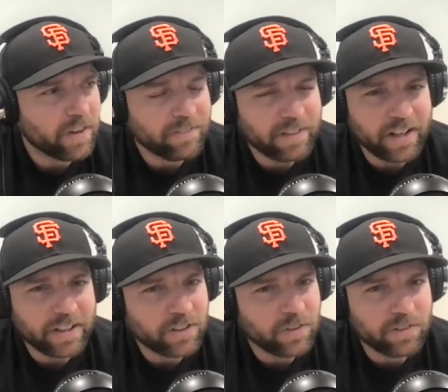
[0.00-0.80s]
I'm not a
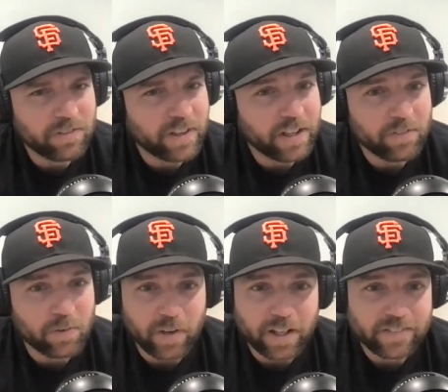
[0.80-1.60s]
huge fan of the
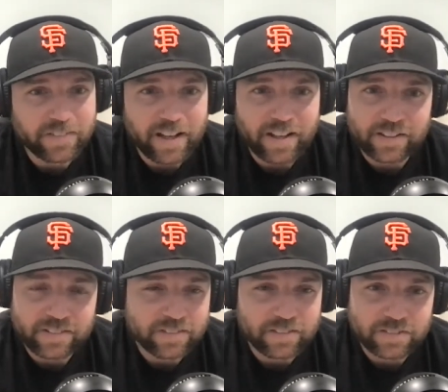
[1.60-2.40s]
Red
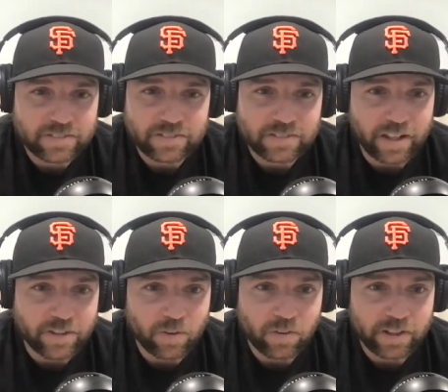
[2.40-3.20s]
Sox. I
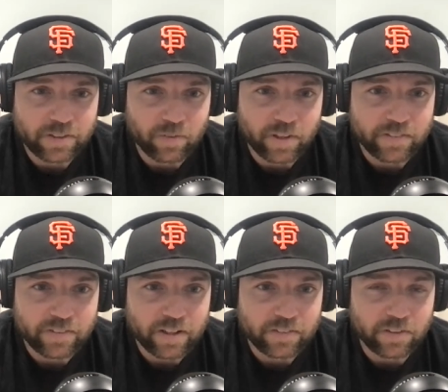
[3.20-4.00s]
don't like the Red
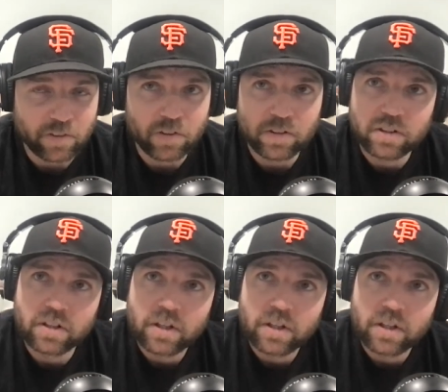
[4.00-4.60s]
Sox at all.